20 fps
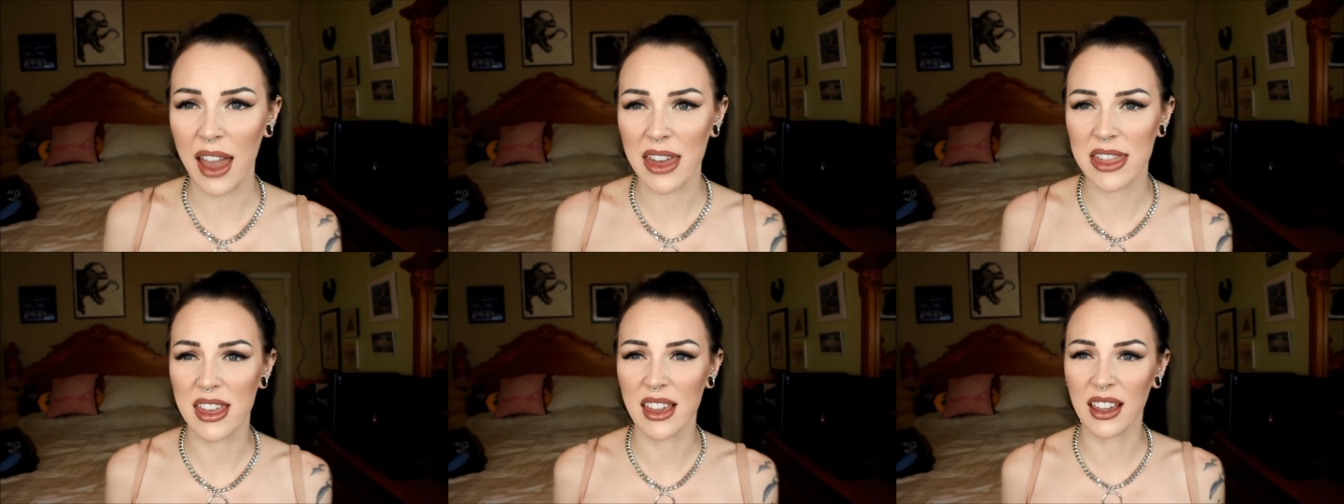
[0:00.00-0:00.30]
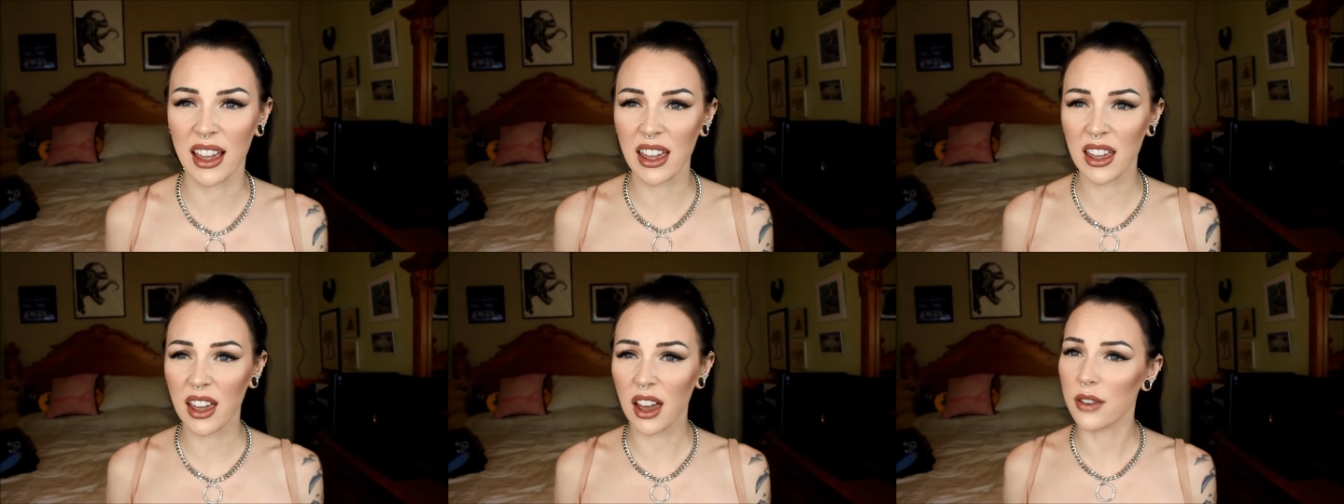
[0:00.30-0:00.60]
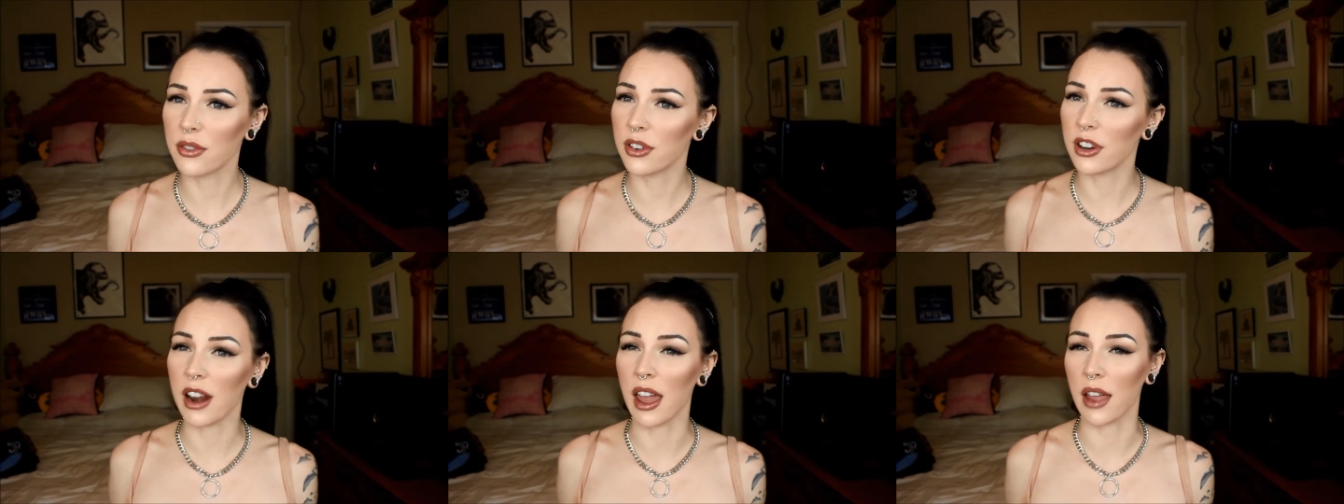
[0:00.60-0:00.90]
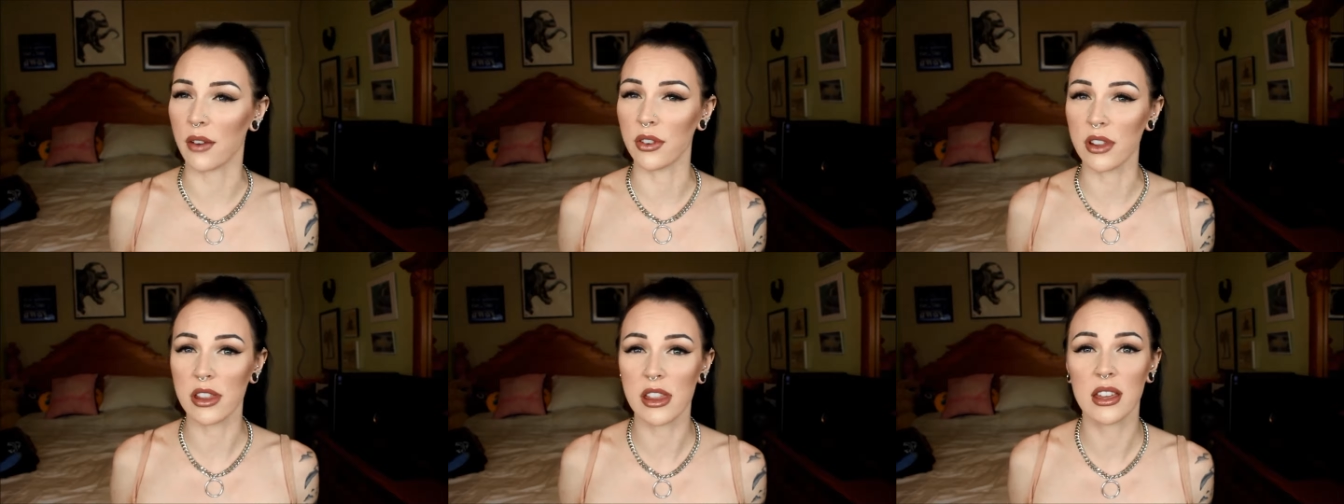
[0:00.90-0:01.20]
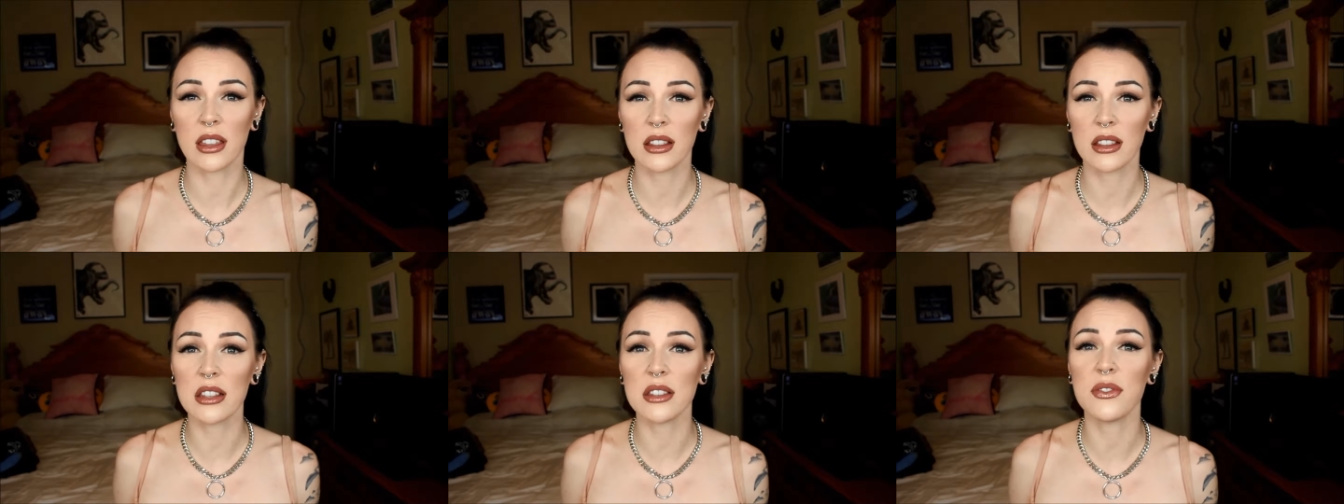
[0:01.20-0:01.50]
I think I covered
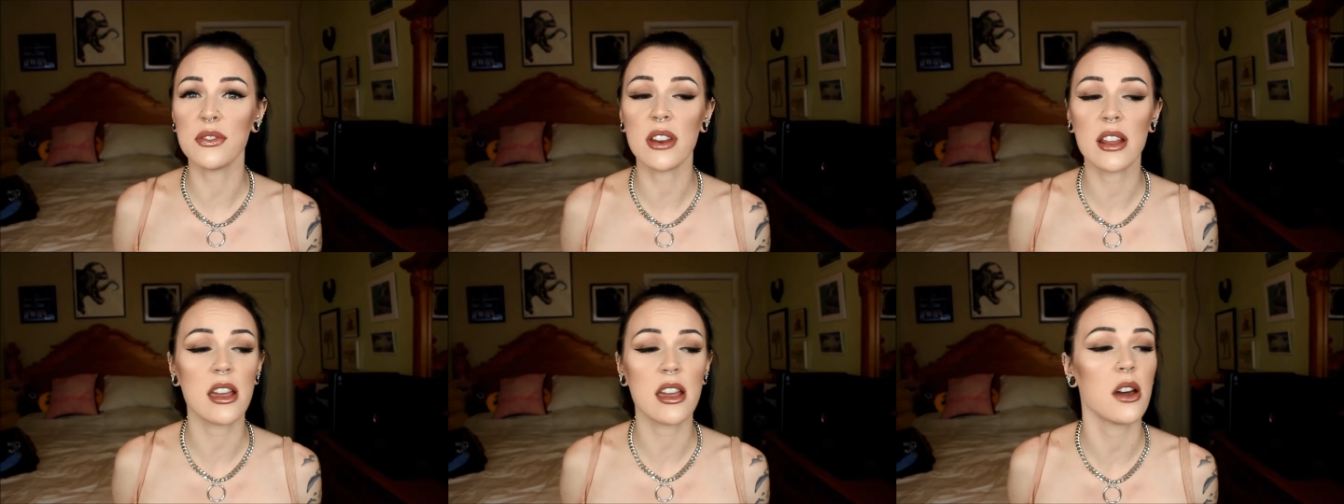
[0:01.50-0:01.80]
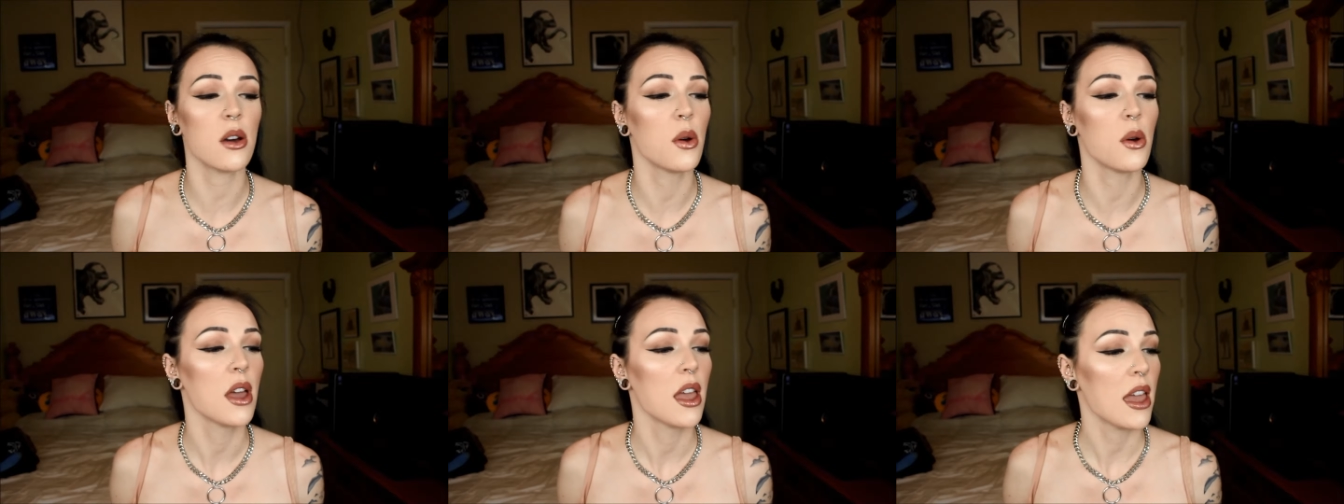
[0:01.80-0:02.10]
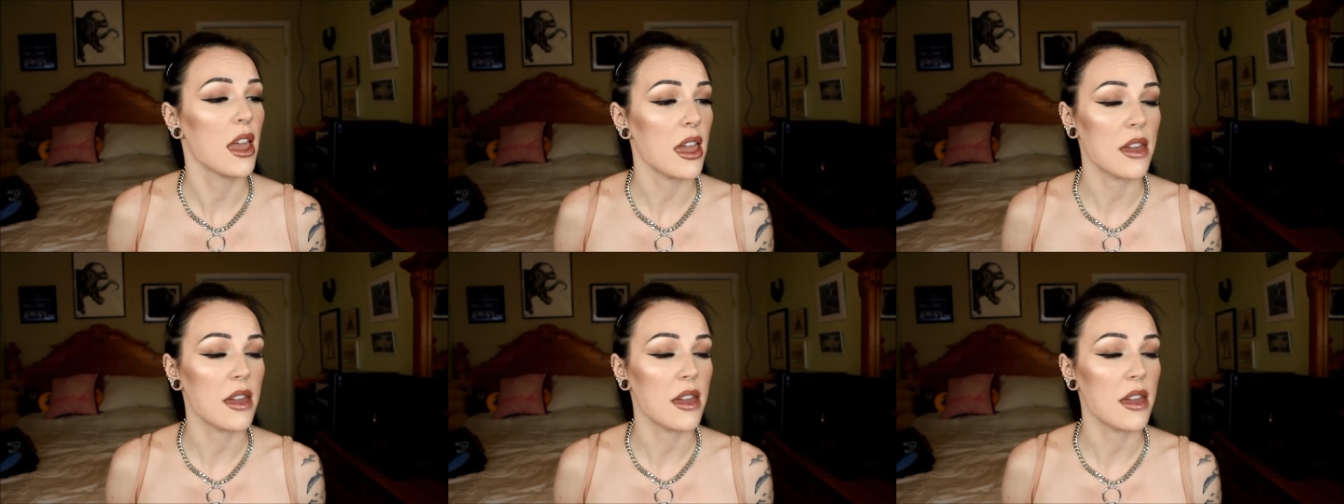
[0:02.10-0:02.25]
everything in this video.